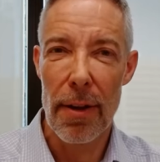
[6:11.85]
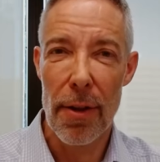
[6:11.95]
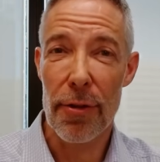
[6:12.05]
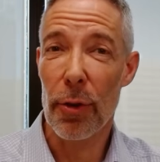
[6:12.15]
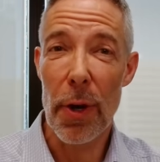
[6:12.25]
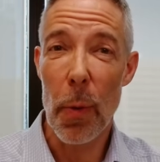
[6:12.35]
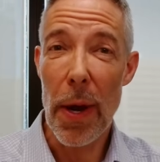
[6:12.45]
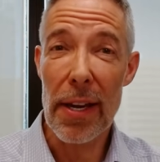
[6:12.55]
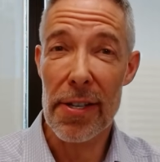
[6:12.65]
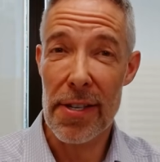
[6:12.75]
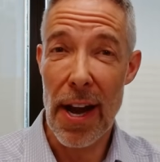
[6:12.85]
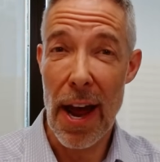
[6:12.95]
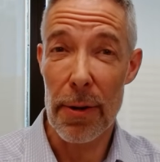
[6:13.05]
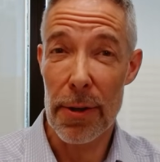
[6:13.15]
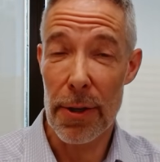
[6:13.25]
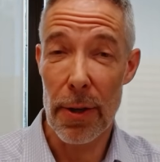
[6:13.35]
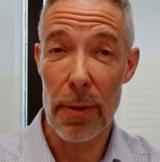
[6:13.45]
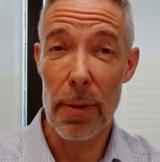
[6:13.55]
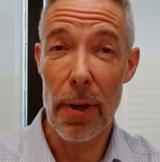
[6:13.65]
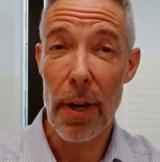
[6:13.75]
3 weeks now
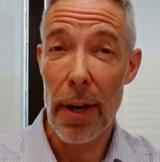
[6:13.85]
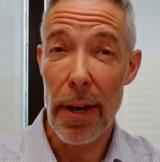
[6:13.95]
to